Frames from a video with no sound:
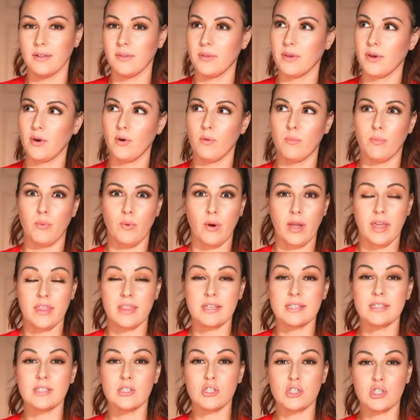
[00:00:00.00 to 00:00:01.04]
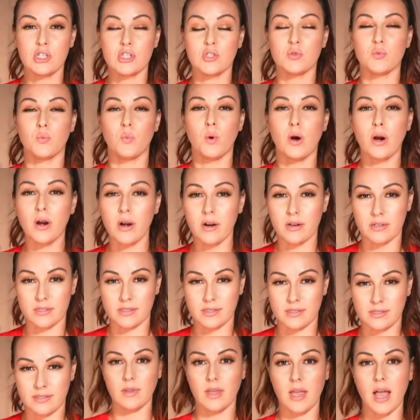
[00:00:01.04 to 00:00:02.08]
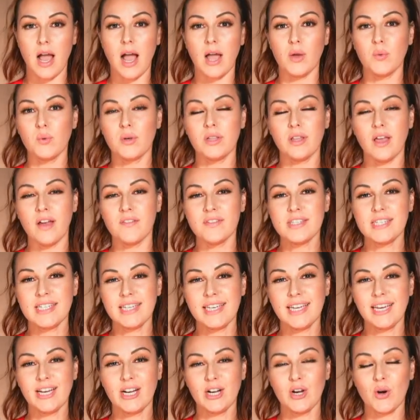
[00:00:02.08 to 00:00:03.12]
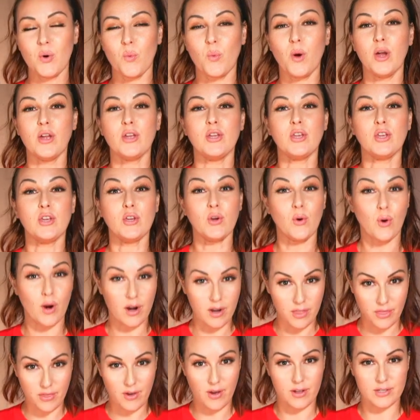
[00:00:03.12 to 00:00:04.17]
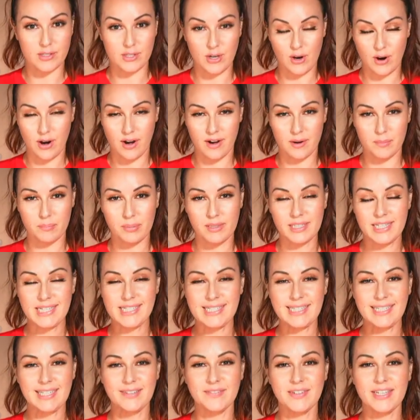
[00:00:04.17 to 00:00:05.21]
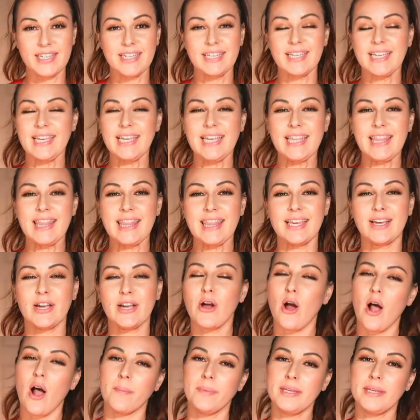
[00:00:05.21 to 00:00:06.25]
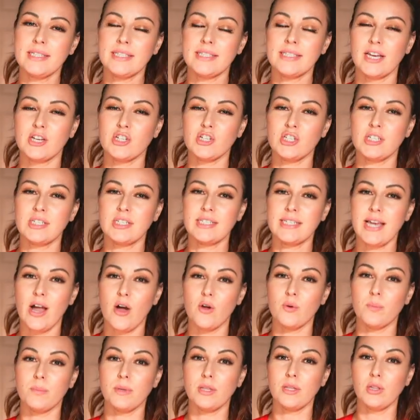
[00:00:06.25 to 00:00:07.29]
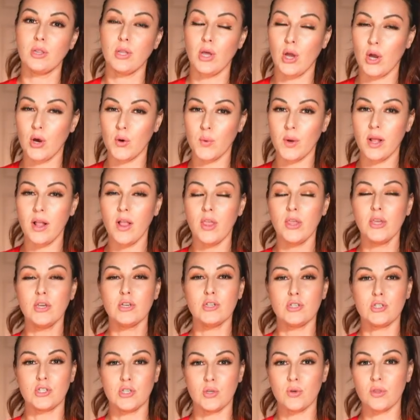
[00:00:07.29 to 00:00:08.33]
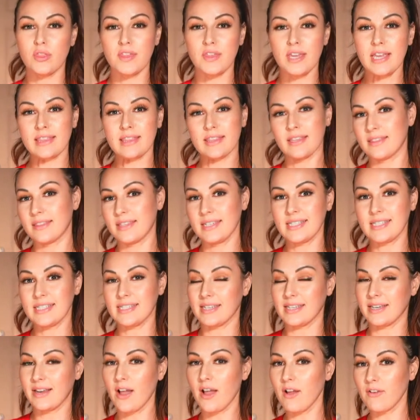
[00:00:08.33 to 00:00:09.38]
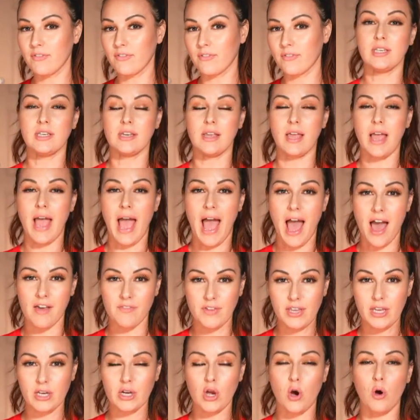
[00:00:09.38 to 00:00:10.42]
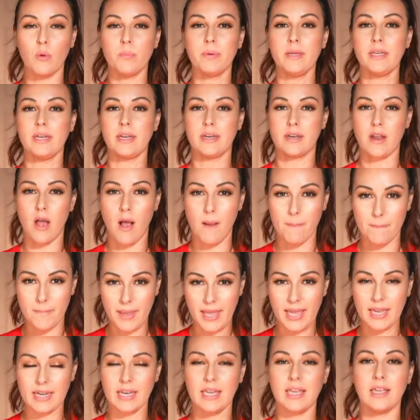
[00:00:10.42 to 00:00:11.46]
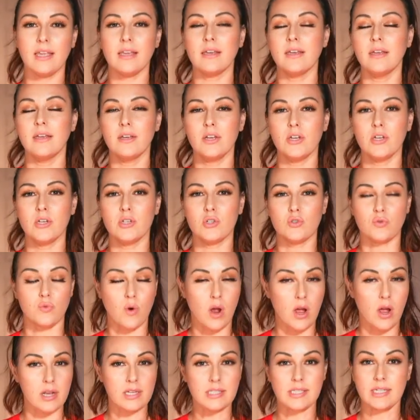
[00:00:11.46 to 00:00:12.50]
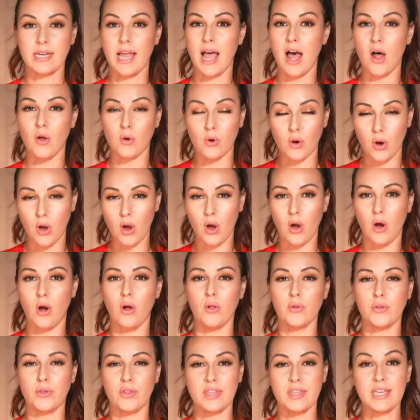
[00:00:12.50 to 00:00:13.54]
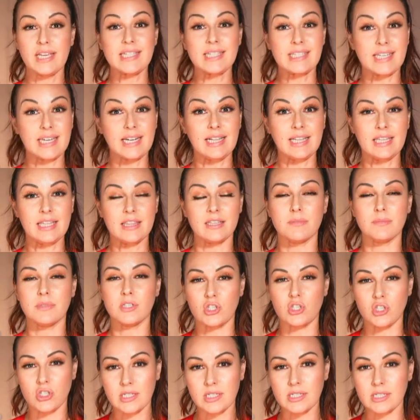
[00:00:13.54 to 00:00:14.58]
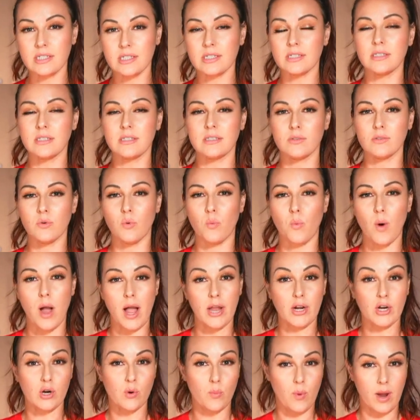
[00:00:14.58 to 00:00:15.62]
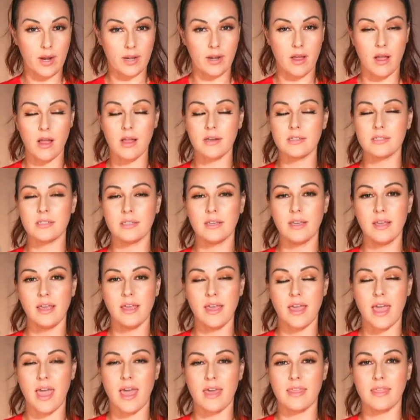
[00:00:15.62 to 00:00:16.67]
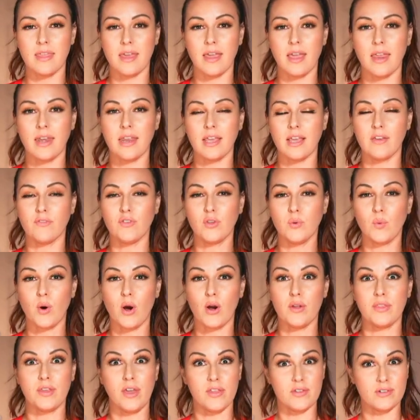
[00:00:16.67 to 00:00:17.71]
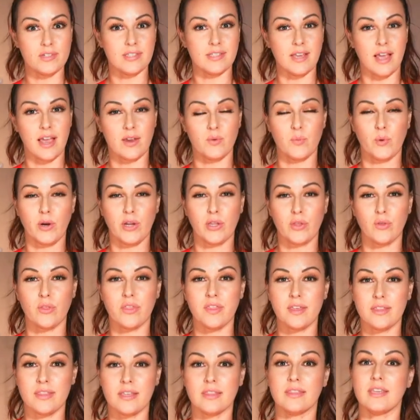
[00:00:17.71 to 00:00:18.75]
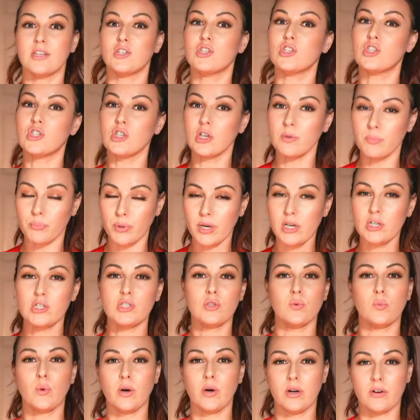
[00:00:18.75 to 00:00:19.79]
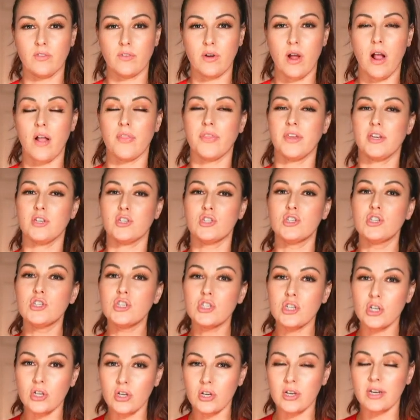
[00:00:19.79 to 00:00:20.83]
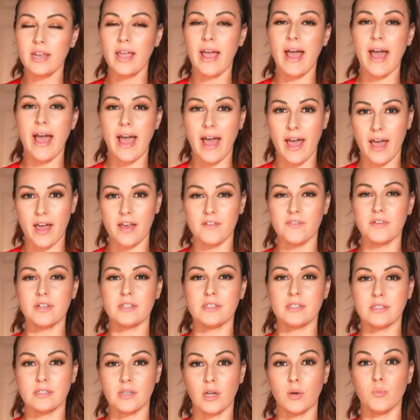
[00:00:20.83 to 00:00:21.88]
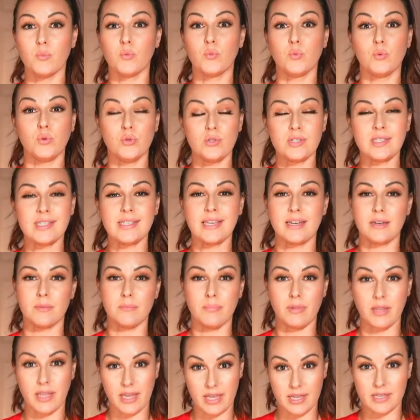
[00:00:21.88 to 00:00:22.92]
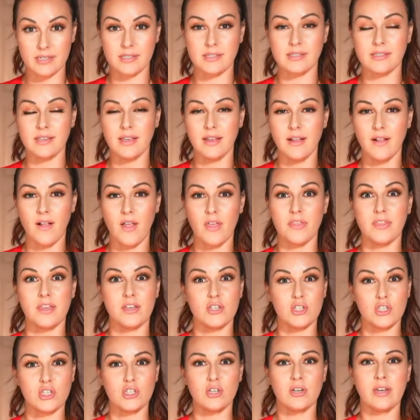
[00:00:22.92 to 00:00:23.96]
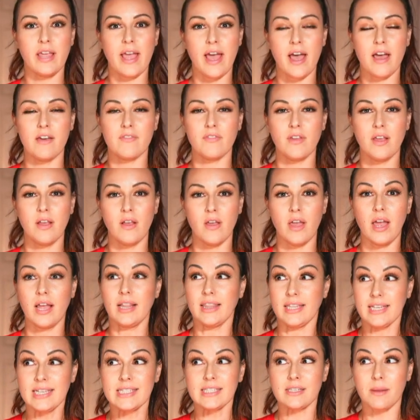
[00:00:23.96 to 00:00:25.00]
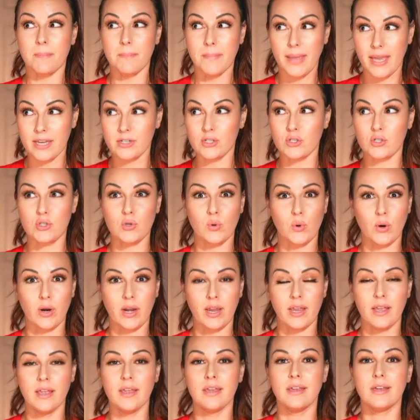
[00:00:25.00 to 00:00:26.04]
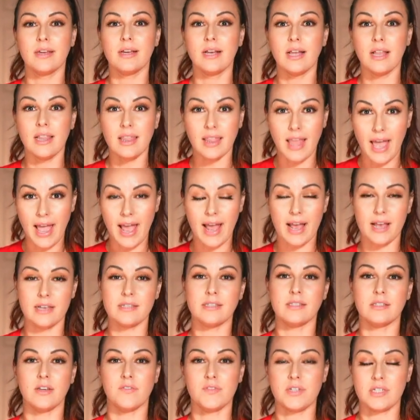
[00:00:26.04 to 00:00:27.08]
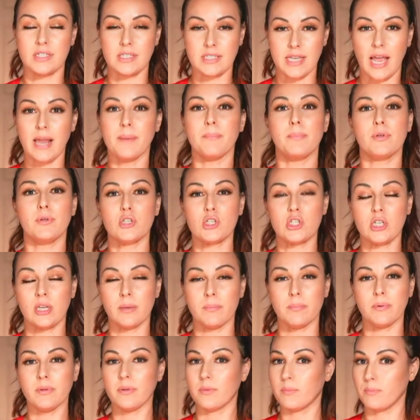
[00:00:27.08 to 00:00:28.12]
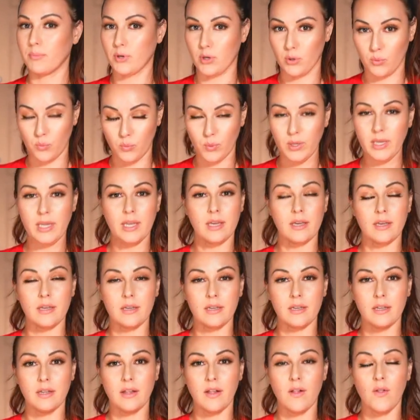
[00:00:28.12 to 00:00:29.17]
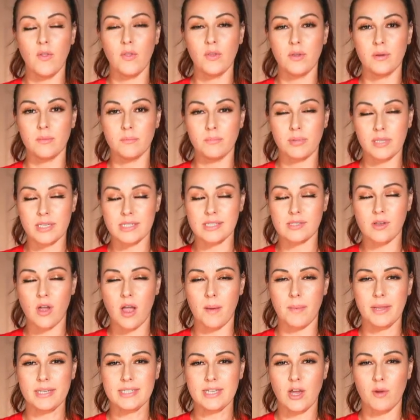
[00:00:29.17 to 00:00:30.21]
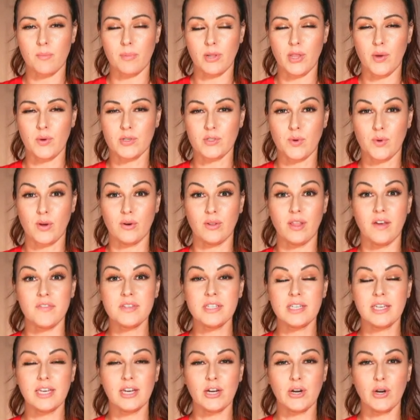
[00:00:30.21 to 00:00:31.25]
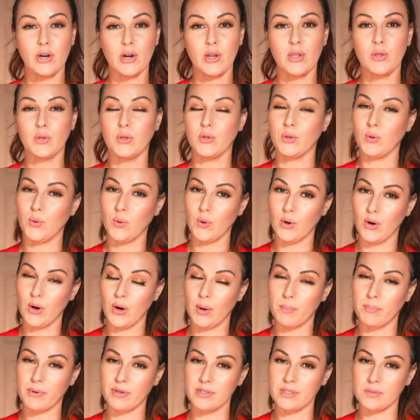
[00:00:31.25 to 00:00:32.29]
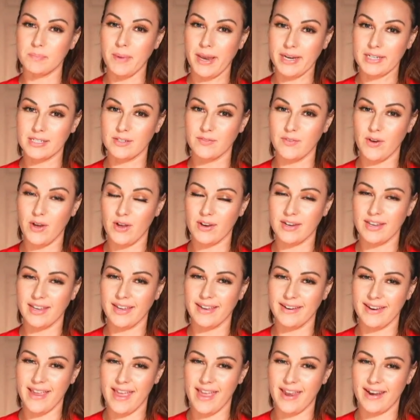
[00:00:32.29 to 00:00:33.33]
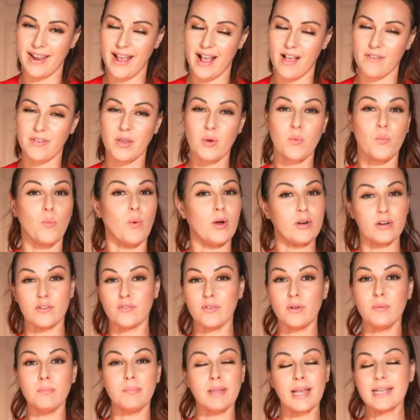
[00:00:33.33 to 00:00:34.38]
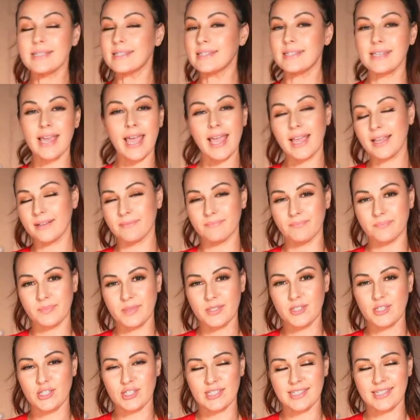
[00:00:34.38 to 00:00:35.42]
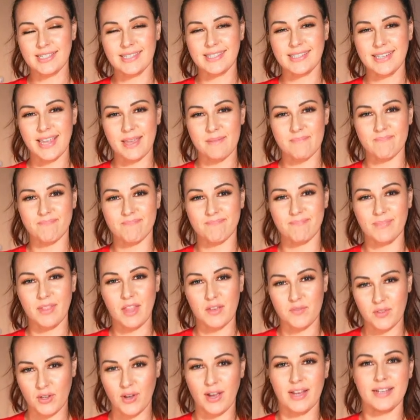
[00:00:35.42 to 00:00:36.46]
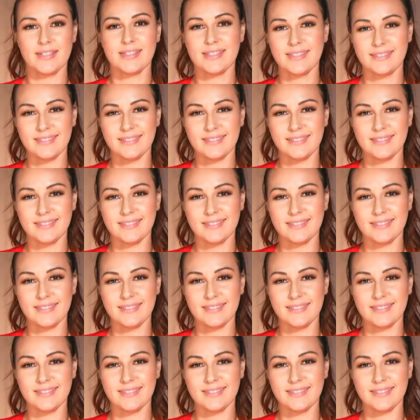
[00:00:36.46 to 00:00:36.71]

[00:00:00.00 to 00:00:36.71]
Oh boy, this is just works. I would love to hear what your thoughts are. Please leave it in the comment section down below. Do you think that this is enough? Having it open and not banning drugs and alcohol, you think it's going to lead them to Jesus? Why or why not? And then if you are on the other side where you think that they should preach the word of God, they should have some rules set in place, they should have at least a mandatory class of discipleship per week. Please comment down below as well. I'd love to hear your perspective on it and have a wonderful, blessed day in Jesus' name. Love you guys.